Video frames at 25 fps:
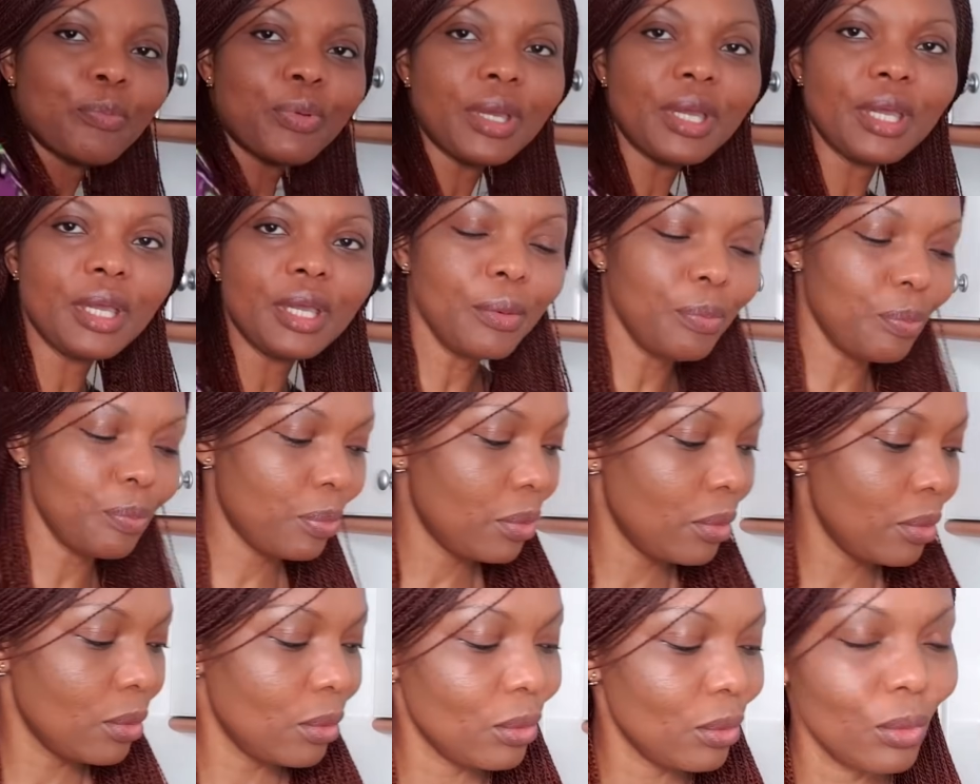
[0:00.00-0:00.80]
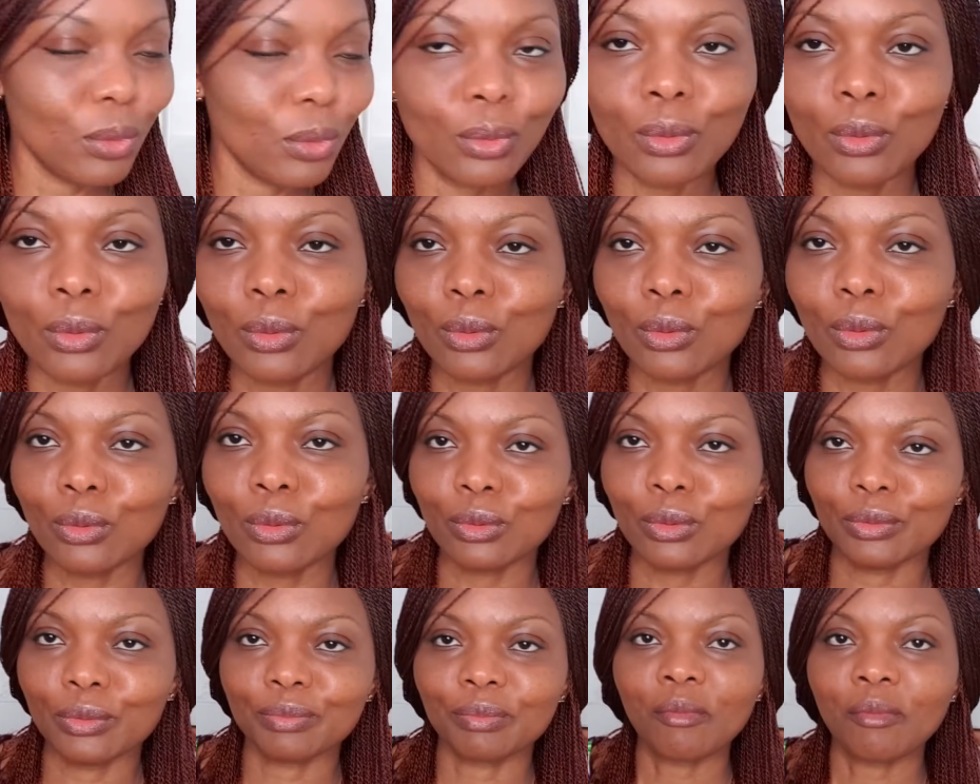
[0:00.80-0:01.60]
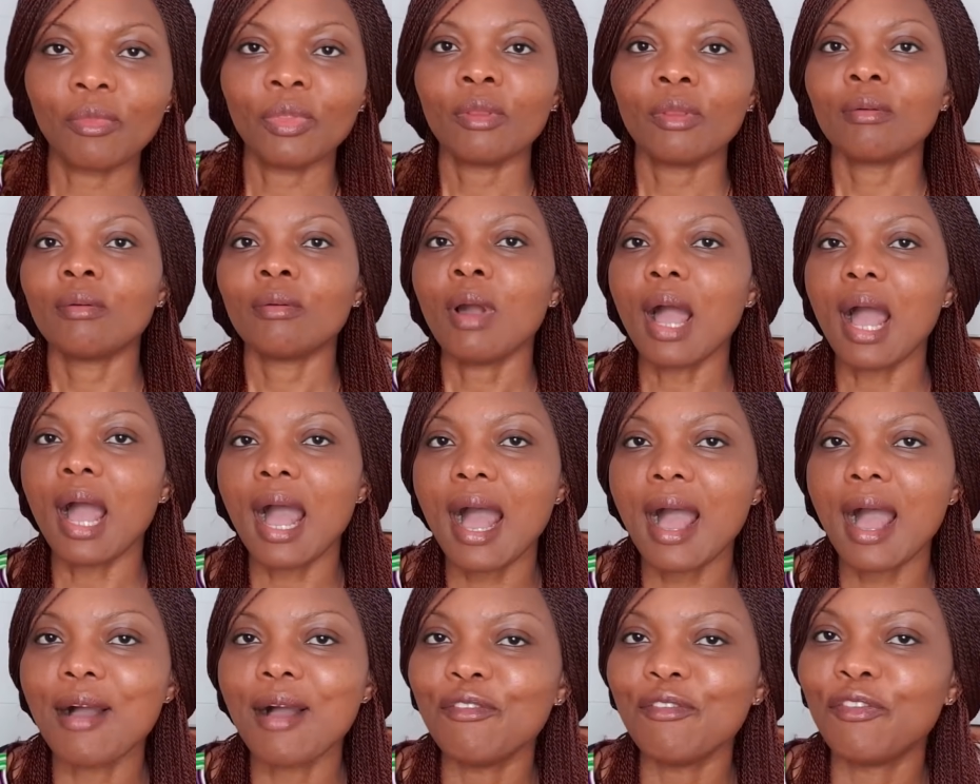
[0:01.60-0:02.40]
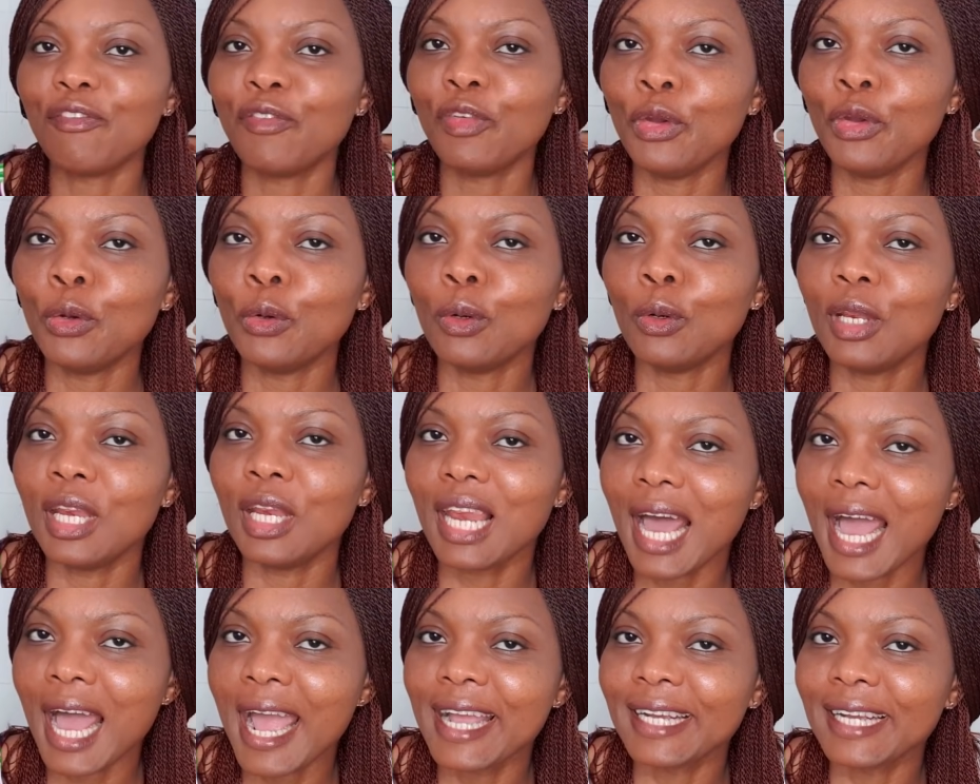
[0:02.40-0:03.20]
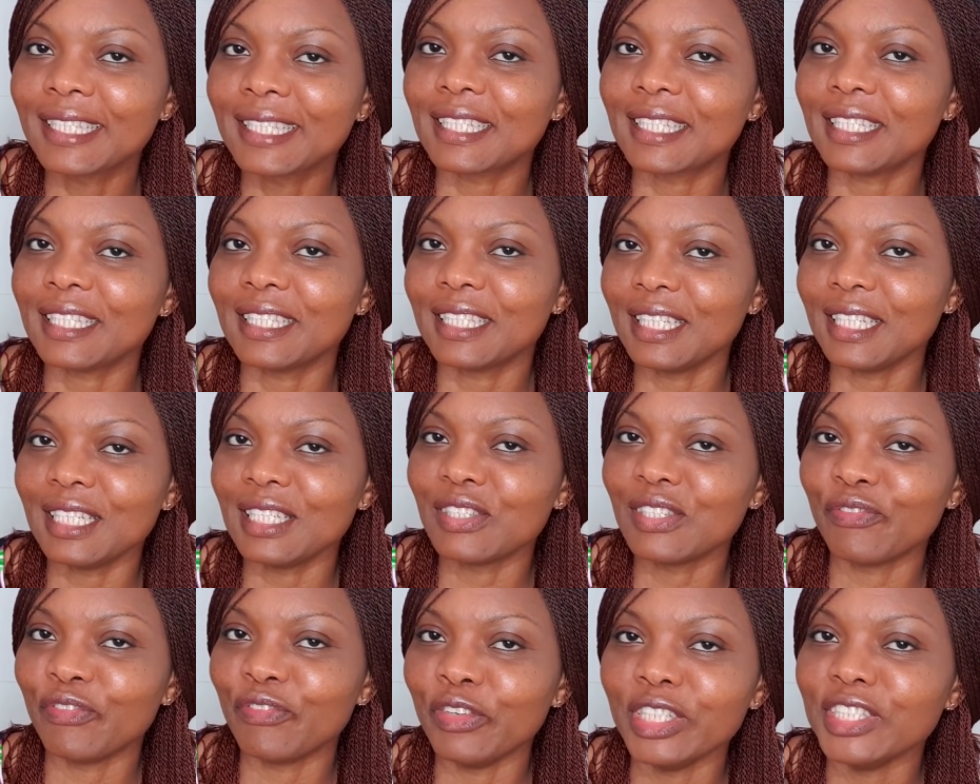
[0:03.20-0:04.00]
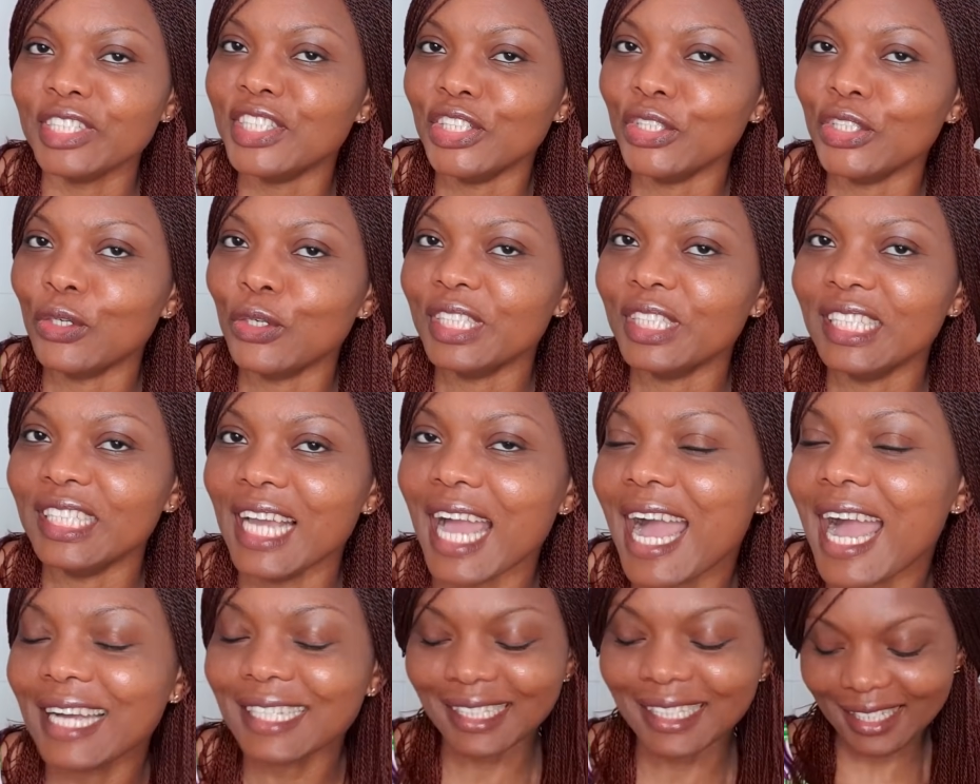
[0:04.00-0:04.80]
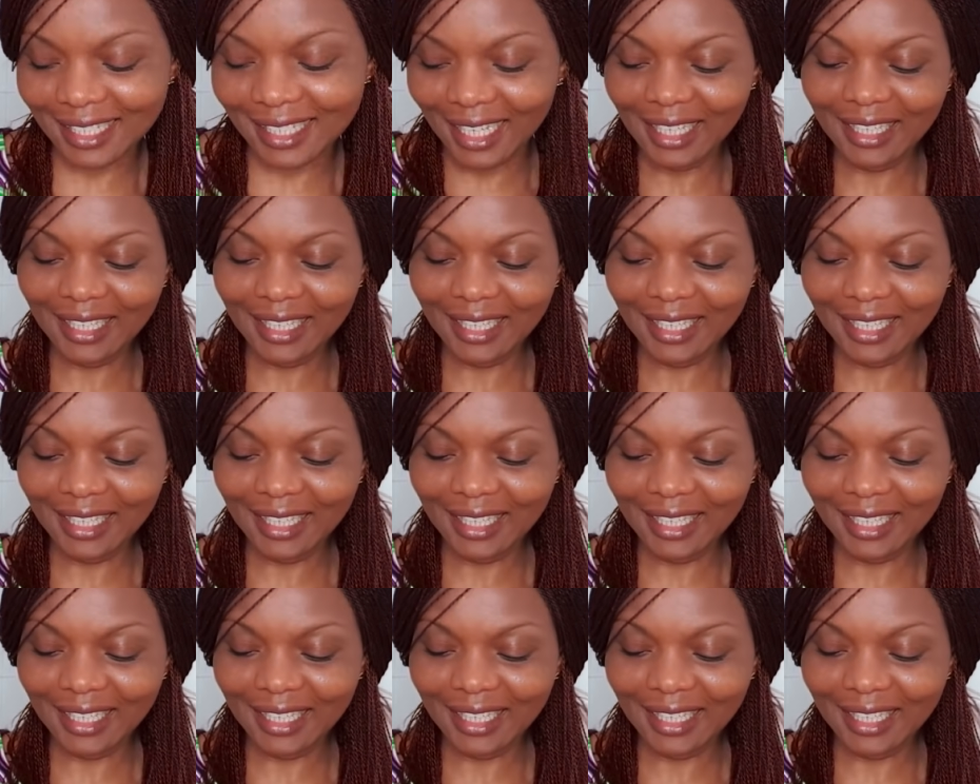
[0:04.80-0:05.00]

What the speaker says: people. Have you liked this video yet?